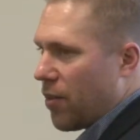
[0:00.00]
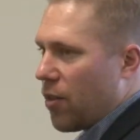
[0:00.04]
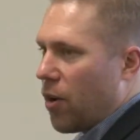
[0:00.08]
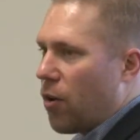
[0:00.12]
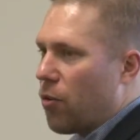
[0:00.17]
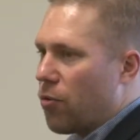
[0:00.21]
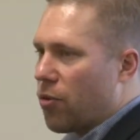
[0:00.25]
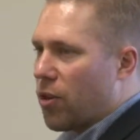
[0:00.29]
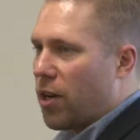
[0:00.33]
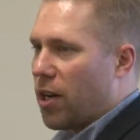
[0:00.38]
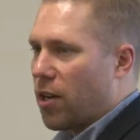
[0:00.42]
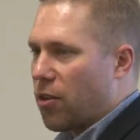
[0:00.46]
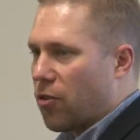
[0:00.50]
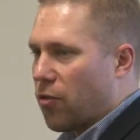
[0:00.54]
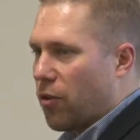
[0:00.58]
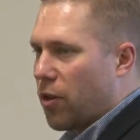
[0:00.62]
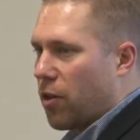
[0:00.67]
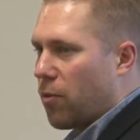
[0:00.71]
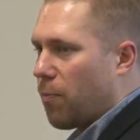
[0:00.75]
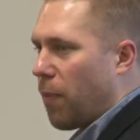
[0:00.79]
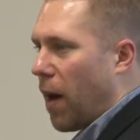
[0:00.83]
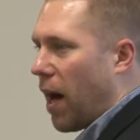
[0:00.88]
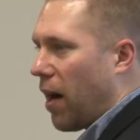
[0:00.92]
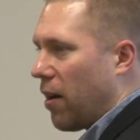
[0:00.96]
those
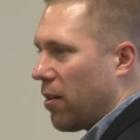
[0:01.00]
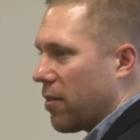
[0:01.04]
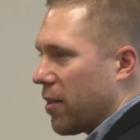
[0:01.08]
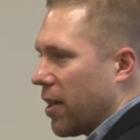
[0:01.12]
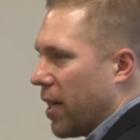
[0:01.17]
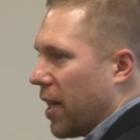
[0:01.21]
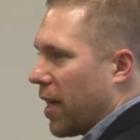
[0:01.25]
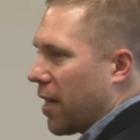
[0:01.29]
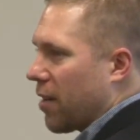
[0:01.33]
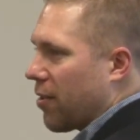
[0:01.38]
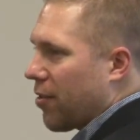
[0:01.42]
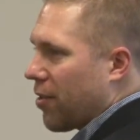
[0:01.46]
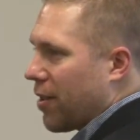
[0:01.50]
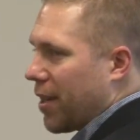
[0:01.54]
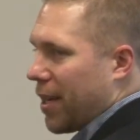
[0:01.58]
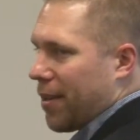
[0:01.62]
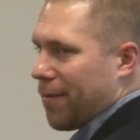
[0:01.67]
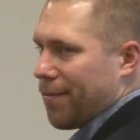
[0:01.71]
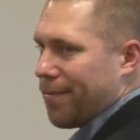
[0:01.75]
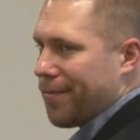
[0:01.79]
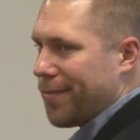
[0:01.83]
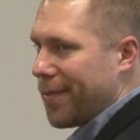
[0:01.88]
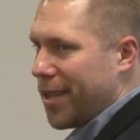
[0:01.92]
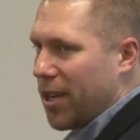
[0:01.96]
countries' politics and
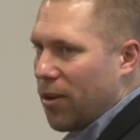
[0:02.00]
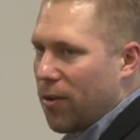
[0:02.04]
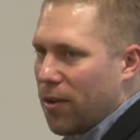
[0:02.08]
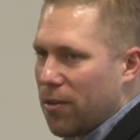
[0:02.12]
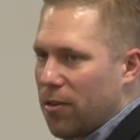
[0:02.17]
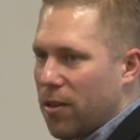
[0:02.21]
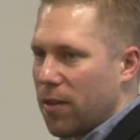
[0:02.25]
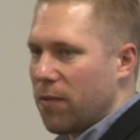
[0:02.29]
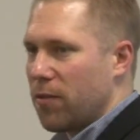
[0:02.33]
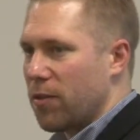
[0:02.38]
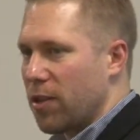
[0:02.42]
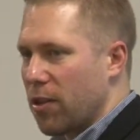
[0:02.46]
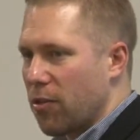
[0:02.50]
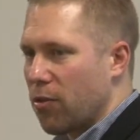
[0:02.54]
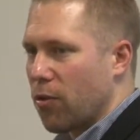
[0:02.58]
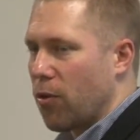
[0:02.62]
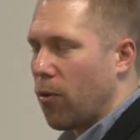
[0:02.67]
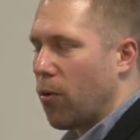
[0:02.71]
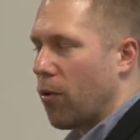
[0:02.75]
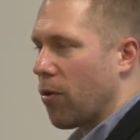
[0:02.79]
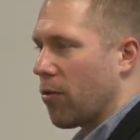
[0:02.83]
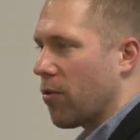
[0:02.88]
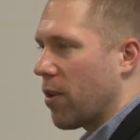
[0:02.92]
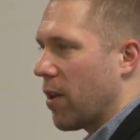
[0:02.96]
um, you know uncivil
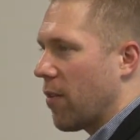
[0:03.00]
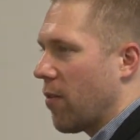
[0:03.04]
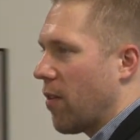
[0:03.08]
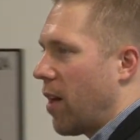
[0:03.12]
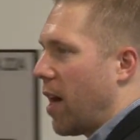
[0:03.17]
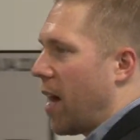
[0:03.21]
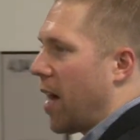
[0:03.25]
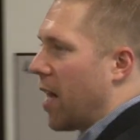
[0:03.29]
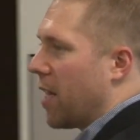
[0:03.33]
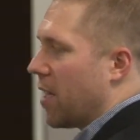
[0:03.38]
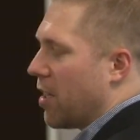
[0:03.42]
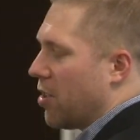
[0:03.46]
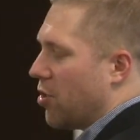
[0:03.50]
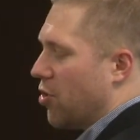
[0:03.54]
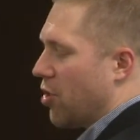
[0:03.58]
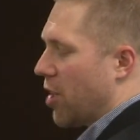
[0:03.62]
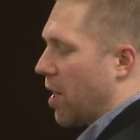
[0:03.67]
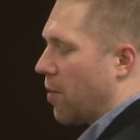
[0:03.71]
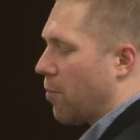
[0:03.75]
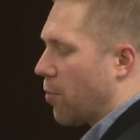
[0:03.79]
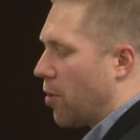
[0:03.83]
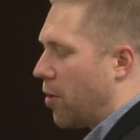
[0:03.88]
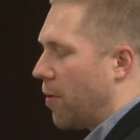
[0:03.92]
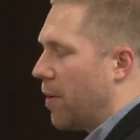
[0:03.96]
discourse online in
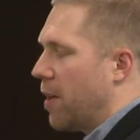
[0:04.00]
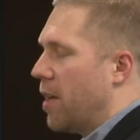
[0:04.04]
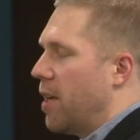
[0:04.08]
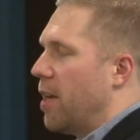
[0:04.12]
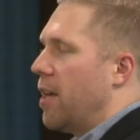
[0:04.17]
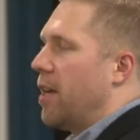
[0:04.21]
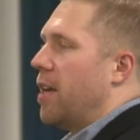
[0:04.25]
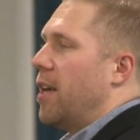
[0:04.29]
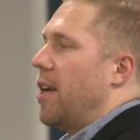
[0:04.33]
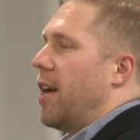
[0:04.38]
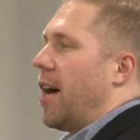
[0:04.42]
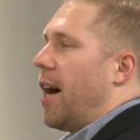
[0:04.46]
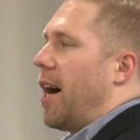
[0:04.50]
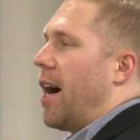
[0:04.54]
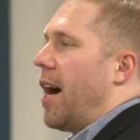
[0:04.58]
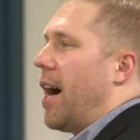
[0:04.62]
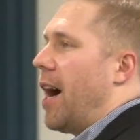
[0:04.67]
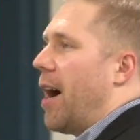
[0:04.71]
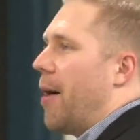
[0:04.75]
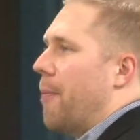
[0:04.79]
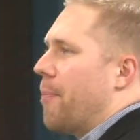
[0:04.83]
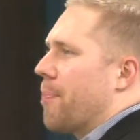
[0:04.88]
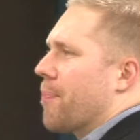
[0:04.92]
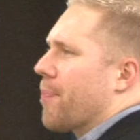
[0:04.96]
general.
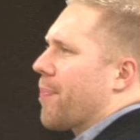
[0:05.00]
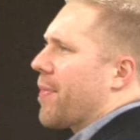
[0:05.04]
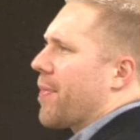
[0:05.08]
Um,